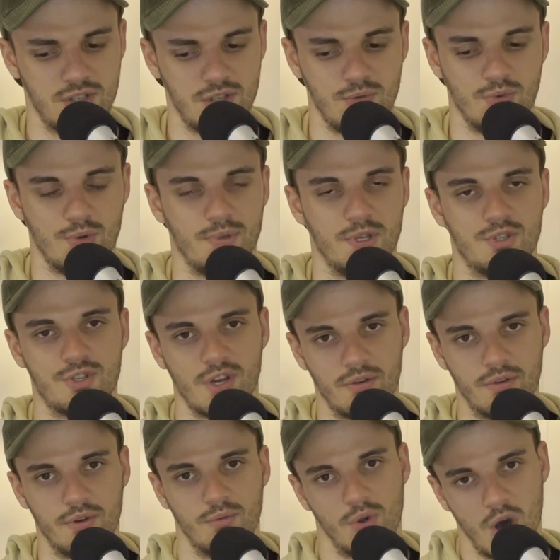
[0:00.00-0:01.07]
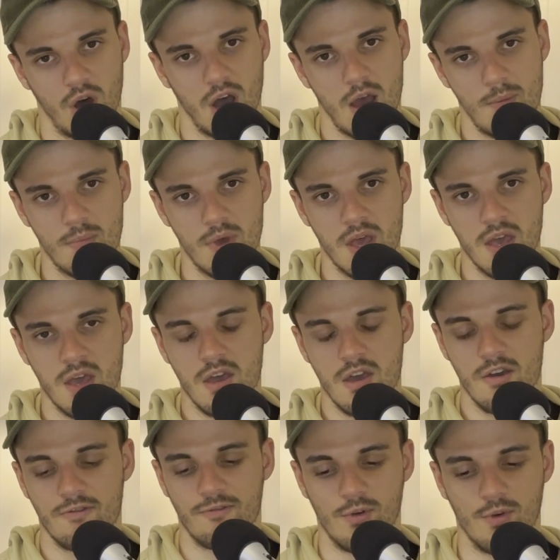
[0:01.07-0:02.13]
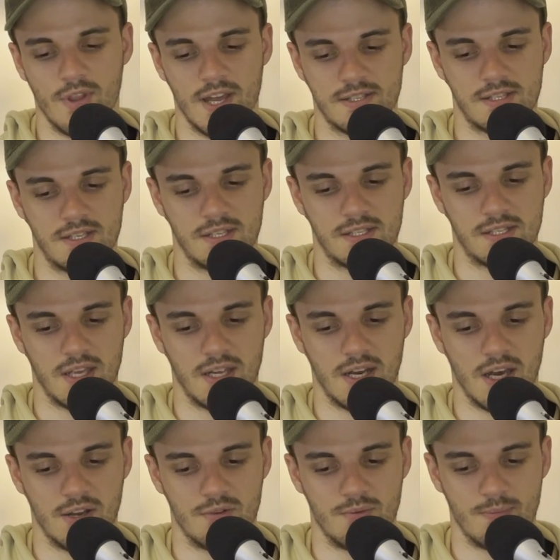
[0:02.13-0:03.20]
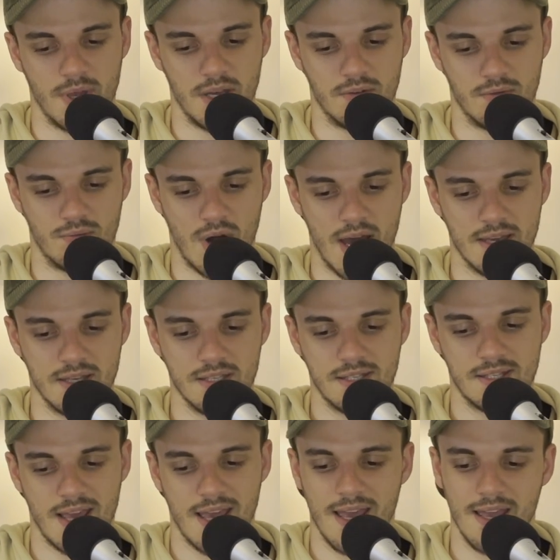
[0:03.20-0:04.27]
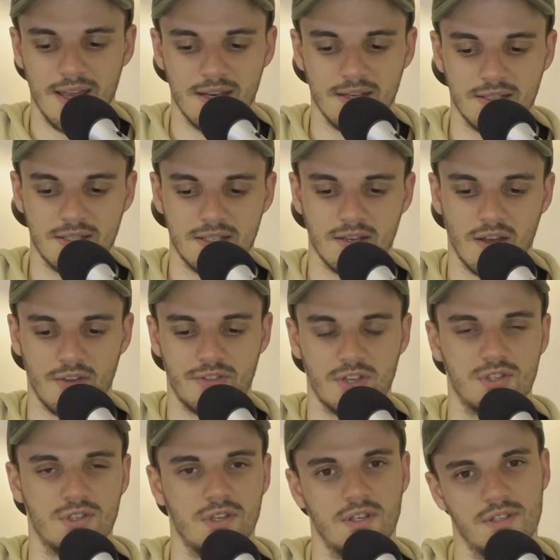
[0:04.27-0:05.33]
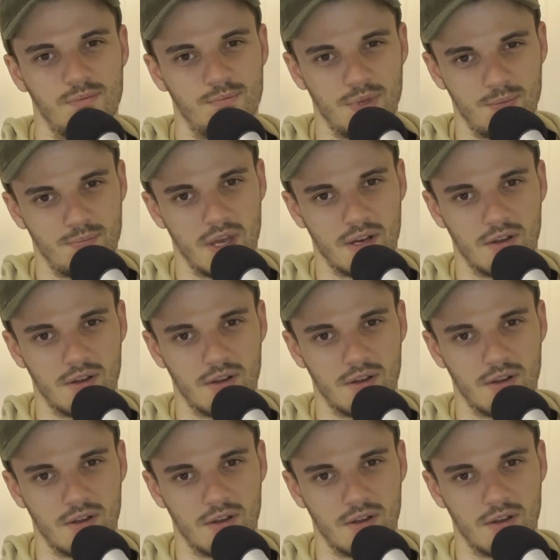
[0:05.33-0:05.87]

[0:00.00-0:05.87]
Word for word: would be cherry ripe for that 1,600 metre race, and I think she is a bit better